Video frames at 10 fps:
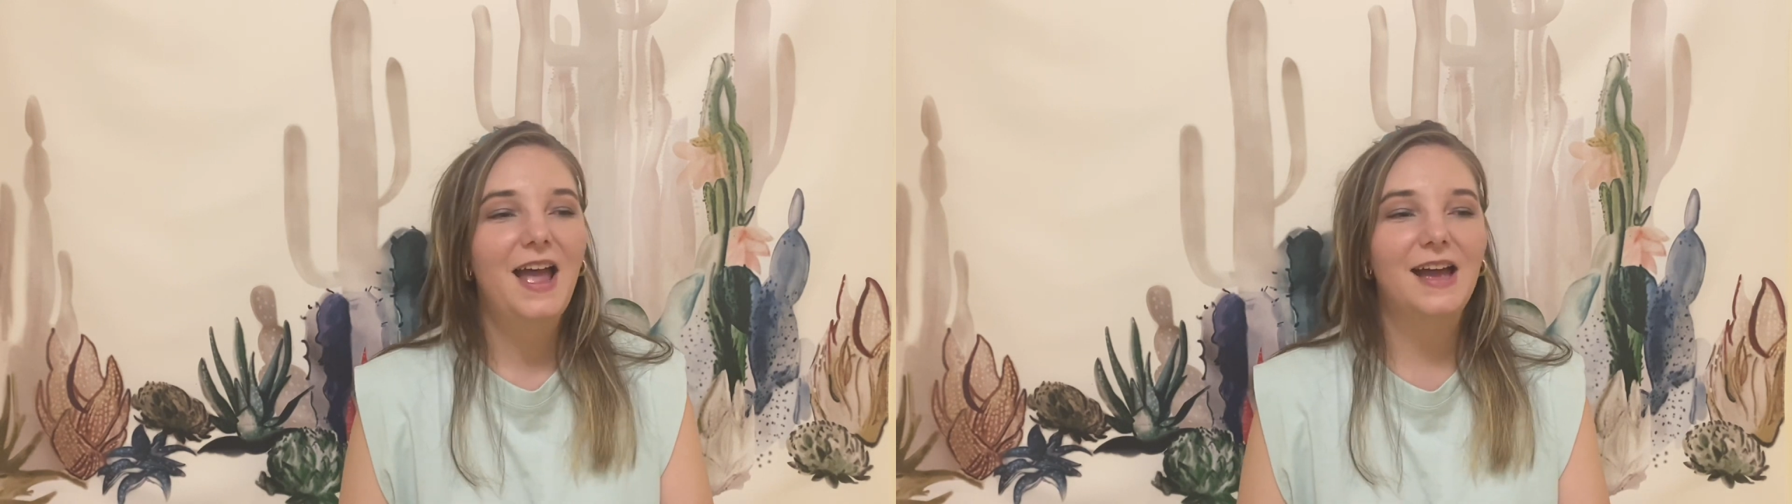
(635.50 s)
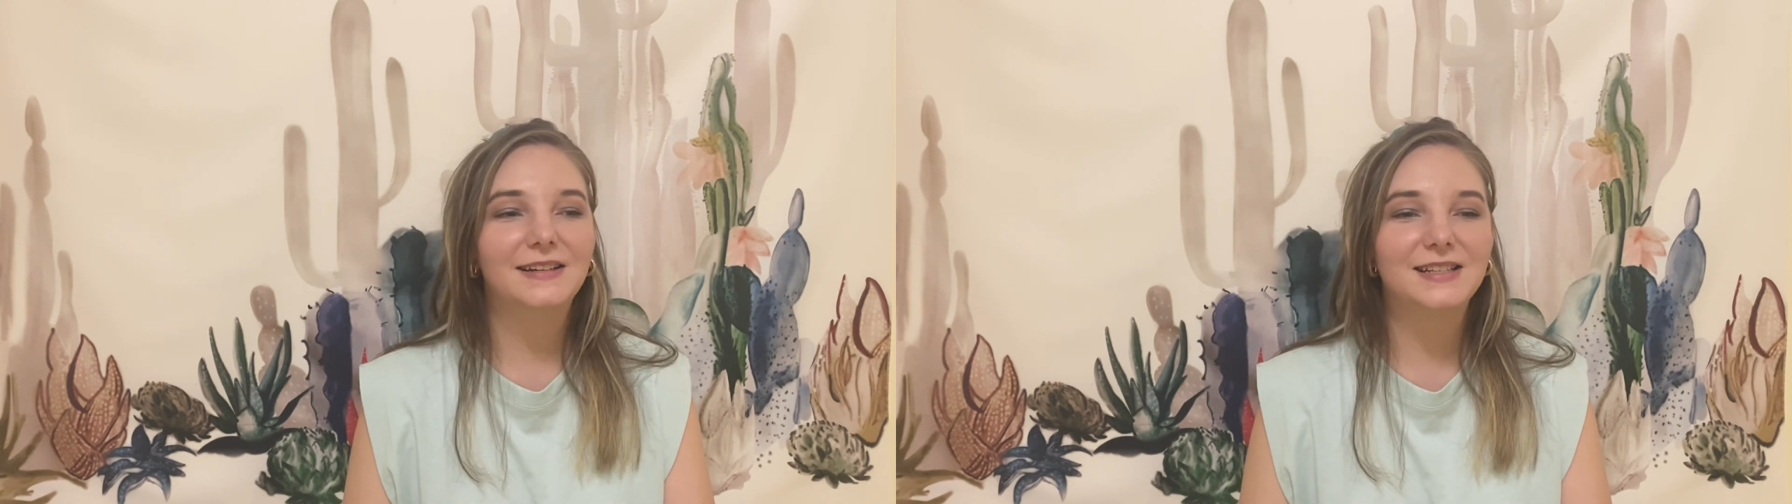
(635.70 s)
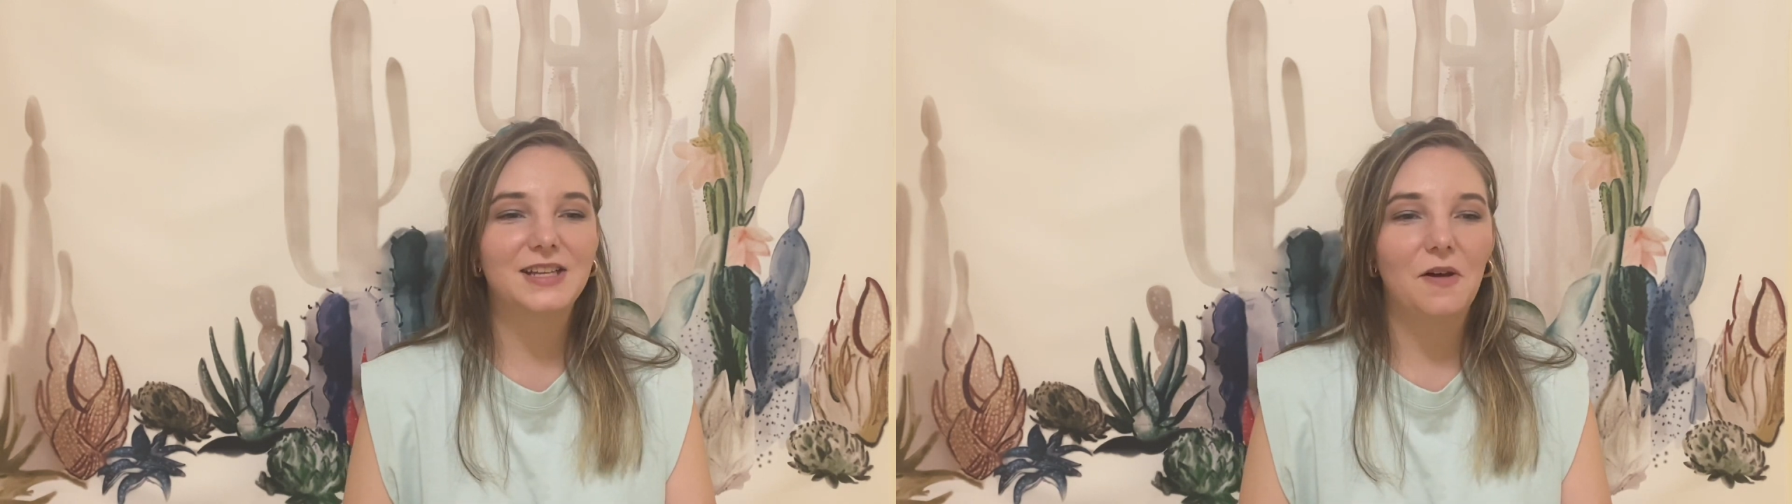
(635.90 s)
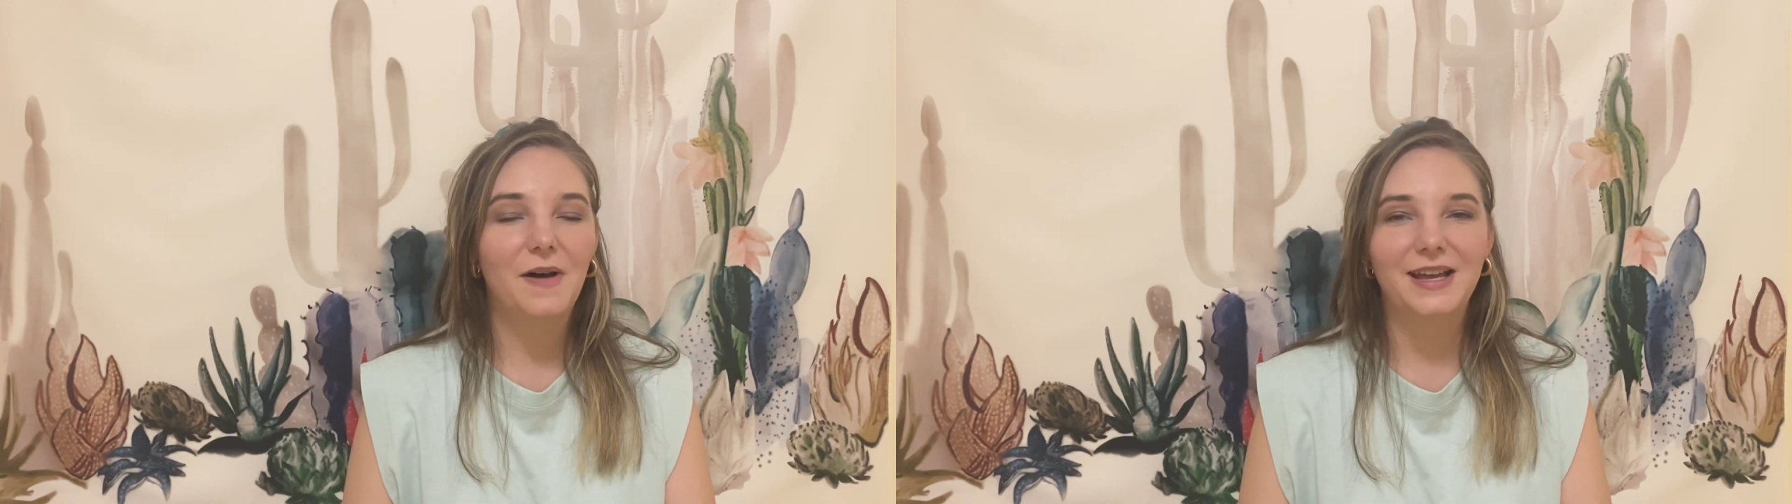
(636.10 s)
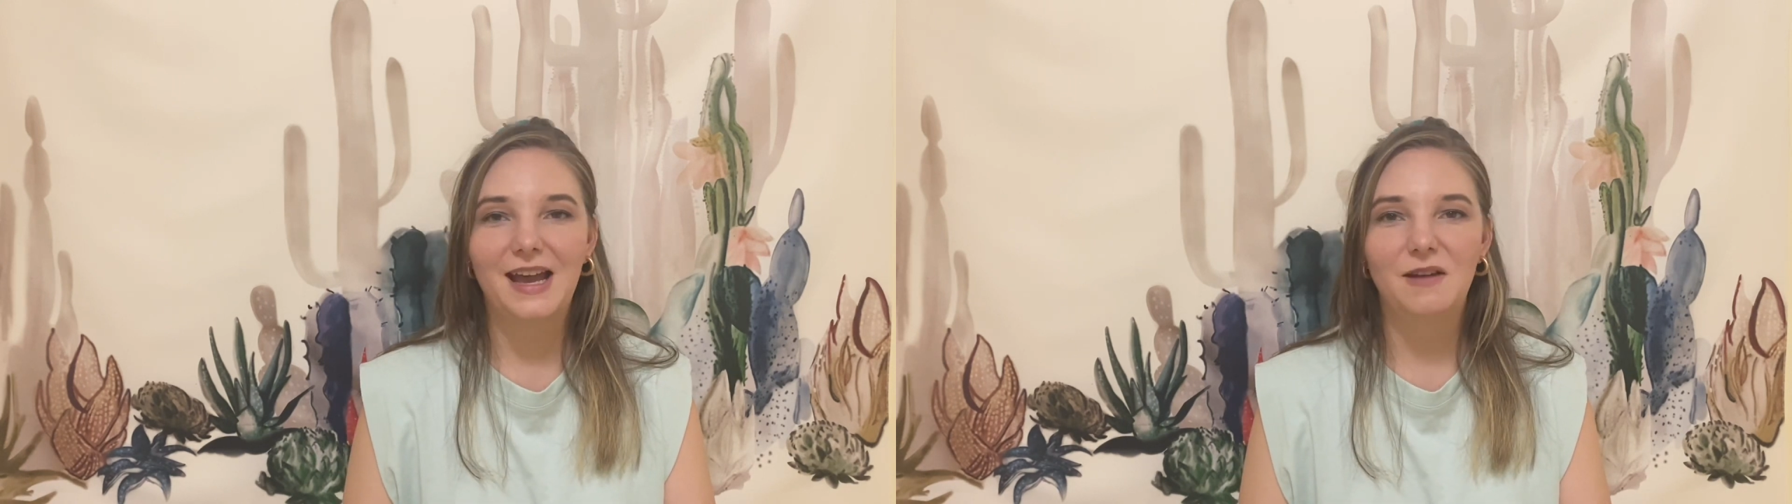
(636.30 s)
And so
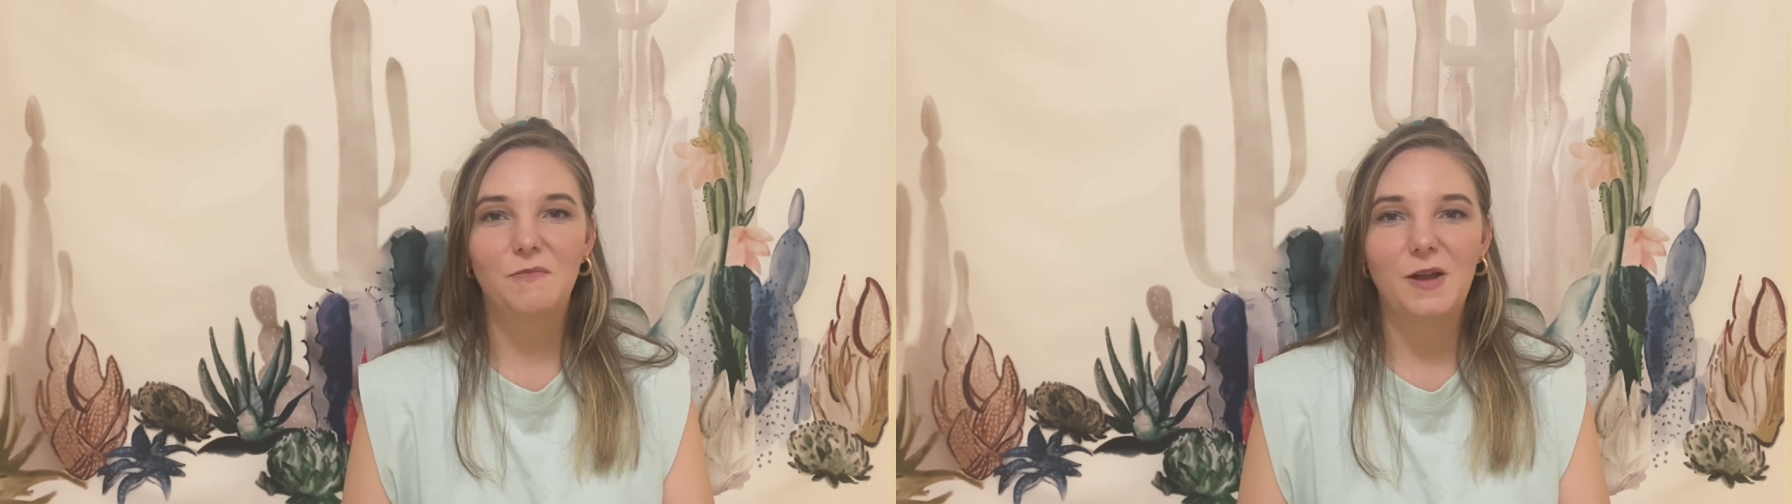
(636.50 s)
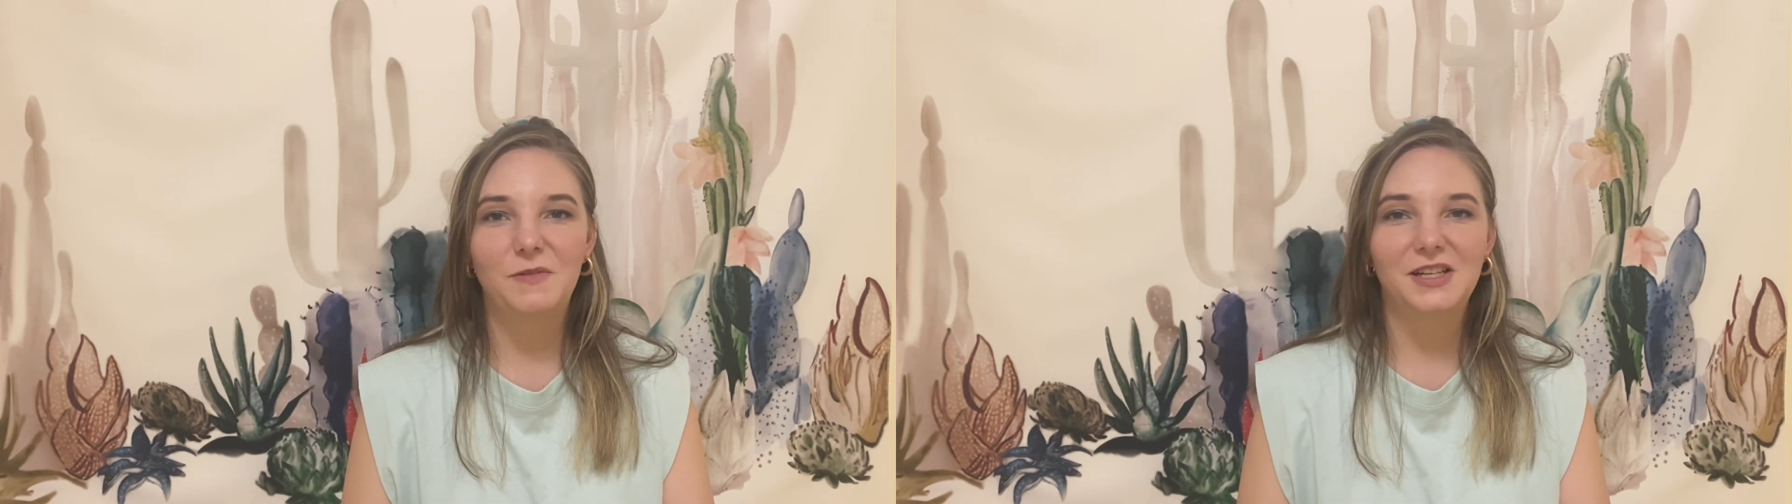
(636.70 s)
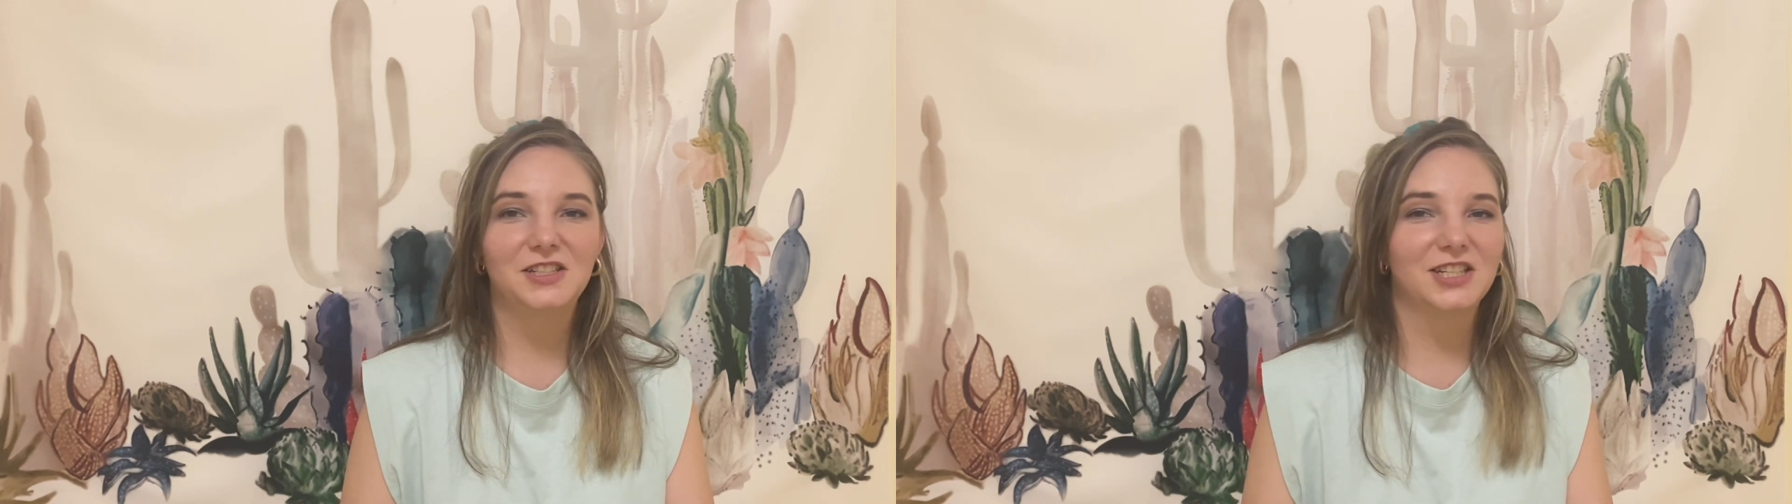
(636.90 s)
again, maybe